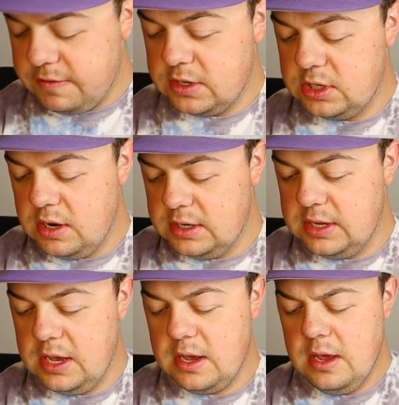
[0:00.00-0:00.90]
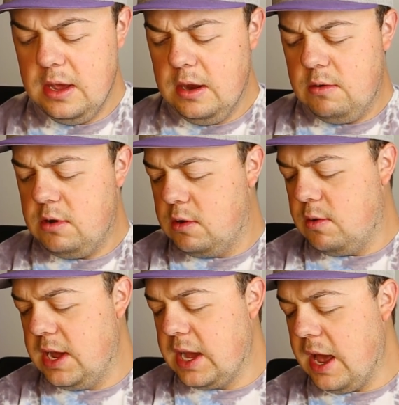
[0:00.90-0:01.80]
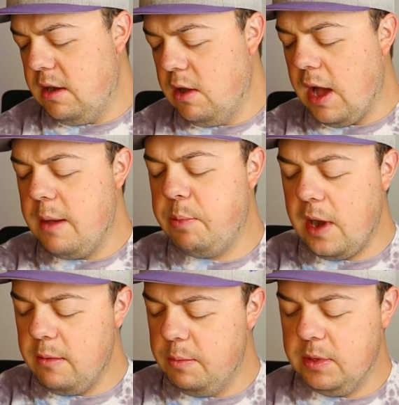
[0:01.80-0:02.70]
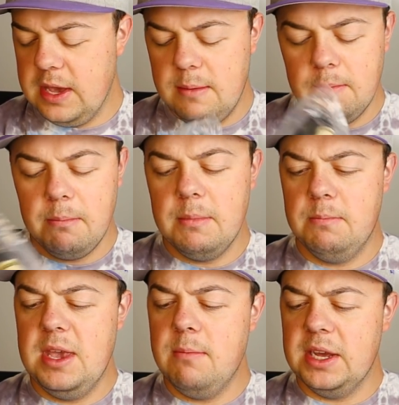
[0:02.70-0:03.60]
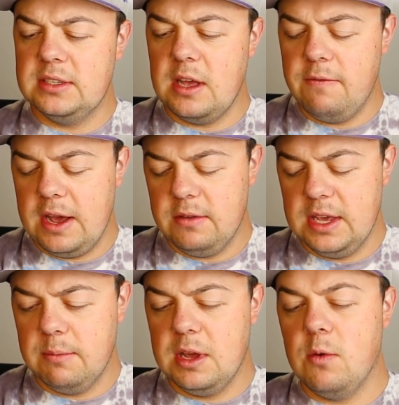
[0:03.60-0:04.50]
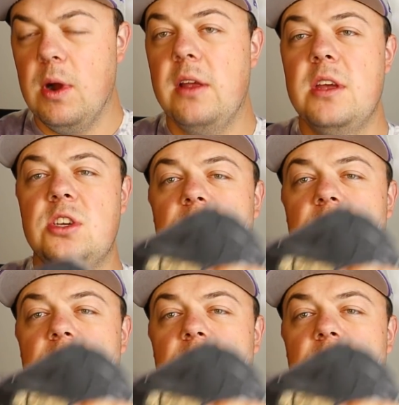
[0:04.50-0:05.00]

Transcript: off the shirt to you real quick. I don't know, I probably, me myself, I don't think I'm gonna wear this